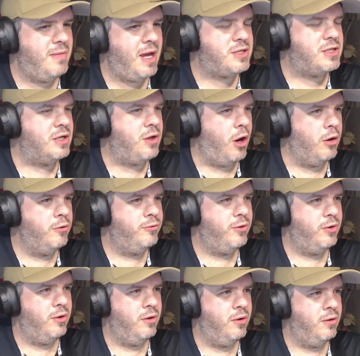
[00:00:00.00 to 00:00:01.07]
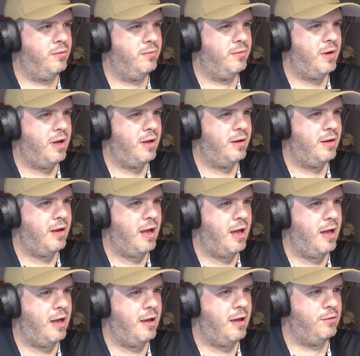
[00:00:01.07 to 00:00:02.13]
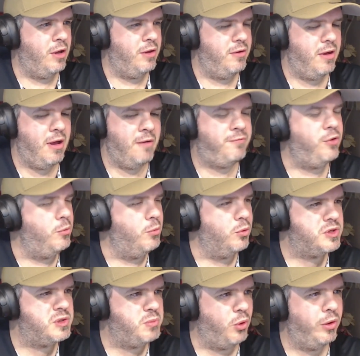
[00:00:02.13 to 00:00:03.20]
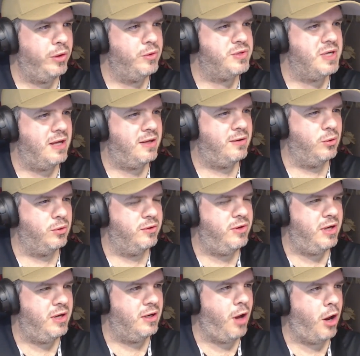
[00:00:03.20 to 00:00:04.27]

actually go for like a few more spoils and that sort of thing.